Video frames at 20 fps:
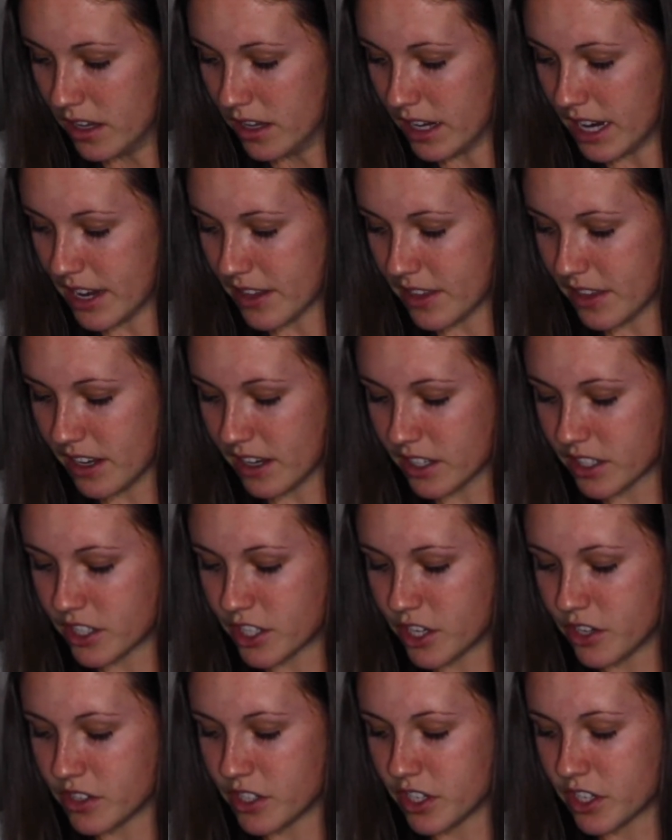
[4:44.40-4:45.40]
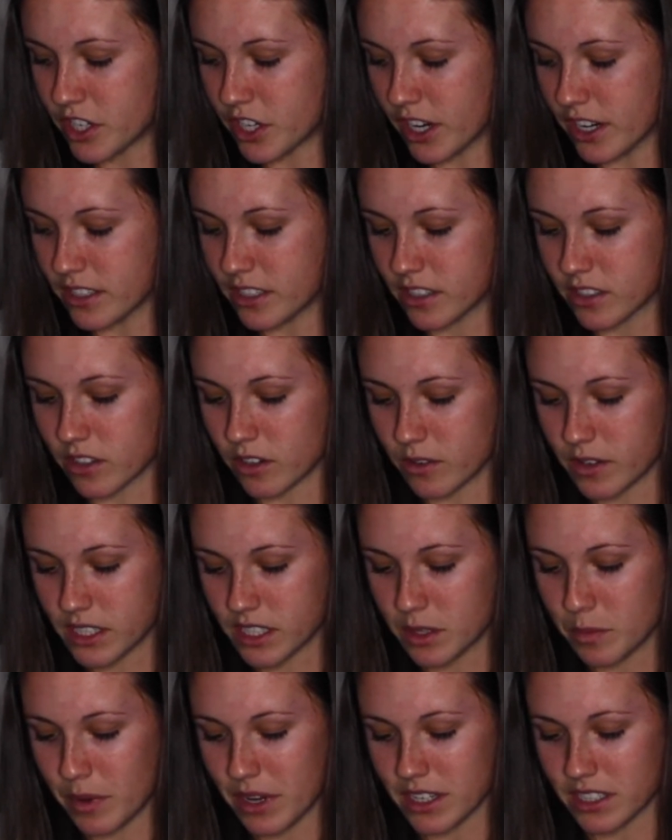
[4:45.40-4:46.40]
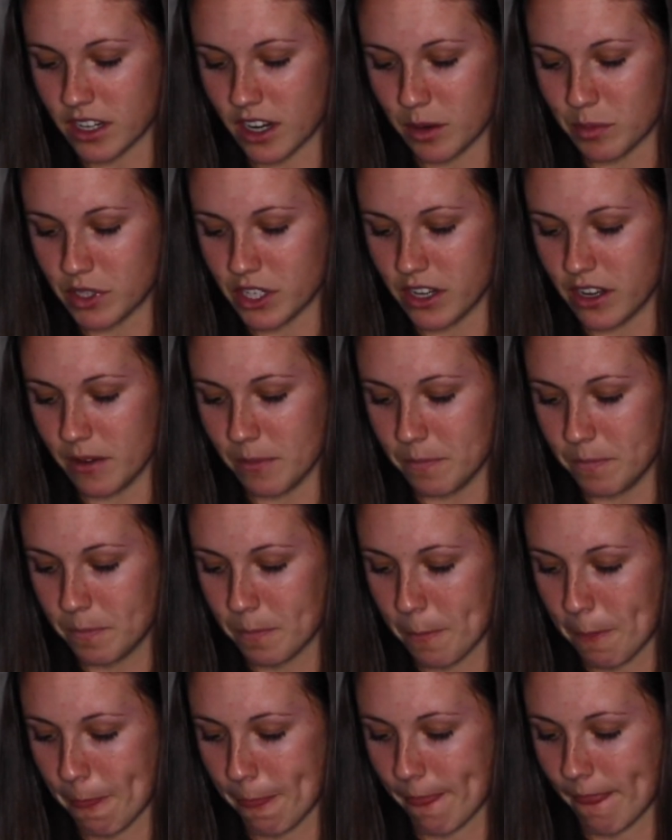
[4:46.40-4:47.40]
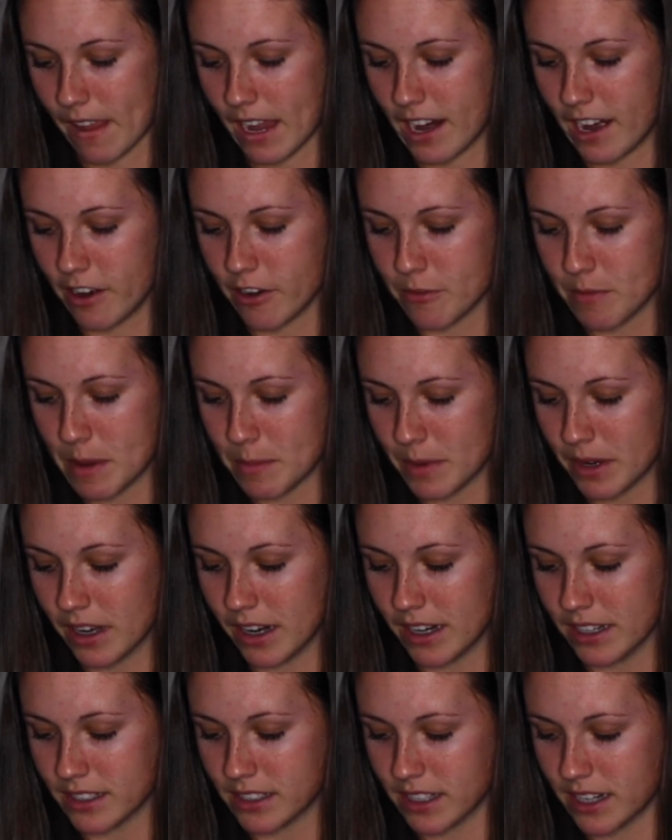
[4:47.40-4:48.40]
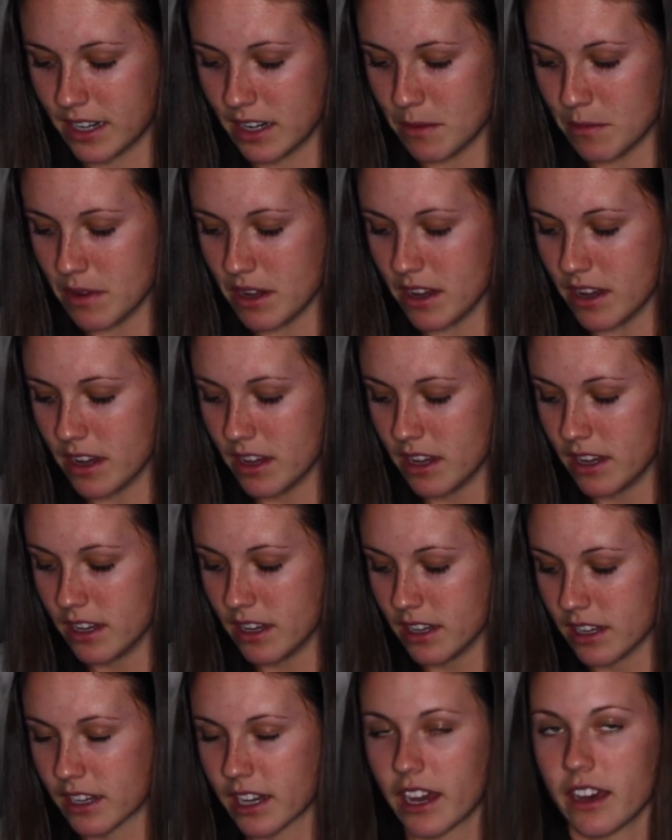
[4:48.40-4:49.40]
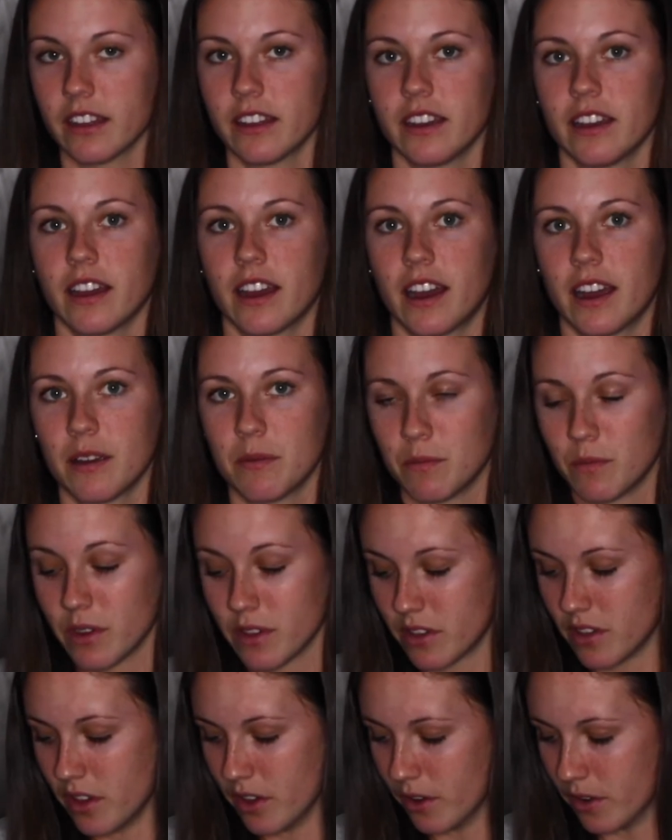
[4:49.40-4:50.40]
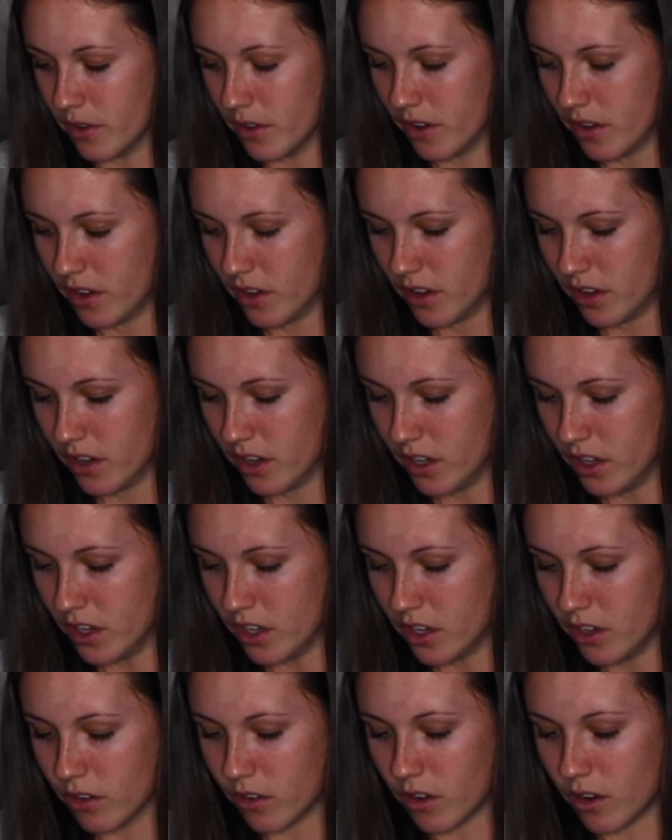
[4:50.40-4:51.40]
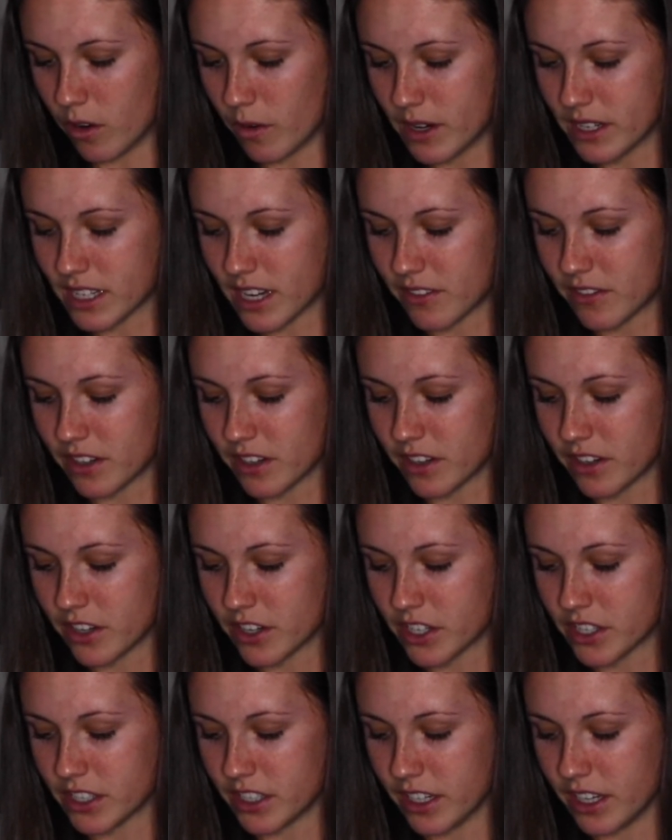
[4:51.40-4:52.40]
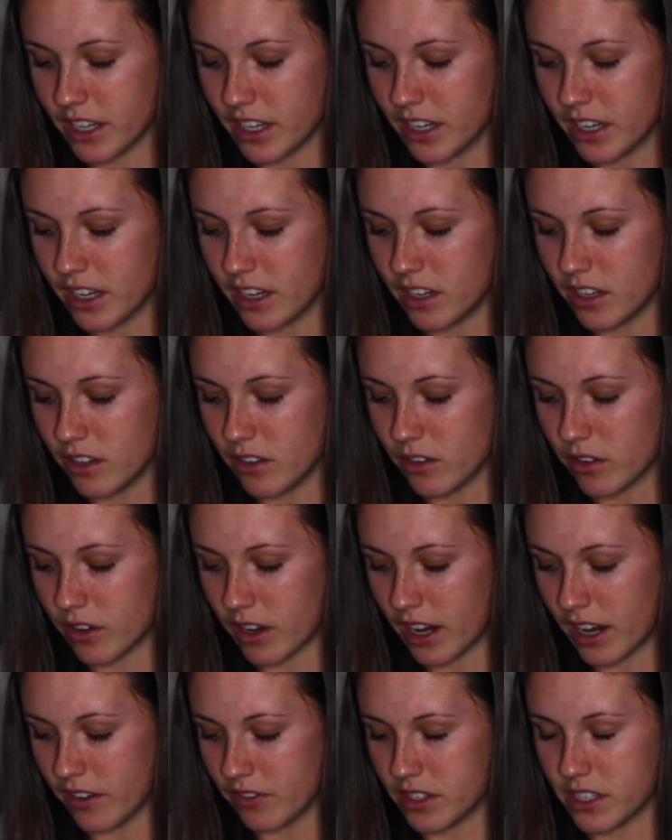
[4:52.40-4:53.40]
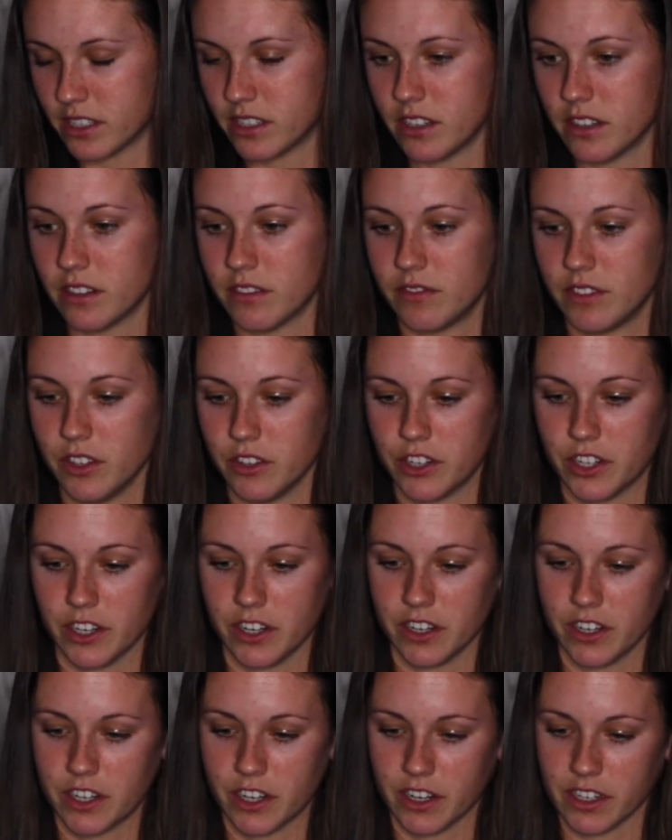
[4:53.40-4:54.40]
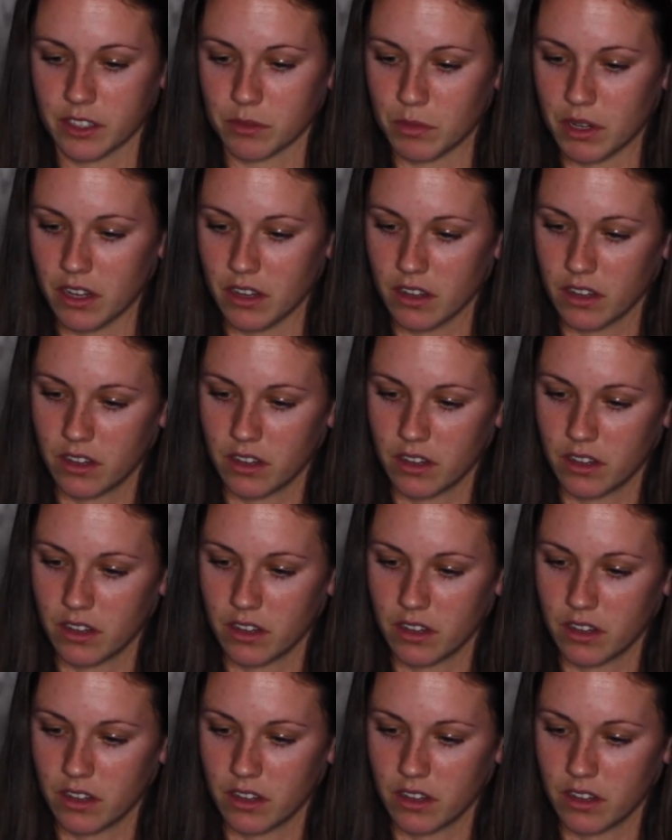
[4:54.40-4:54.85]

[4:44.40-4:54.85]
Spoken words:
I think choosing trust is always the best option. I remember God saying to me, Kelli, I'm with you. You don't always have to understand, and you don't have to see the future to trust me.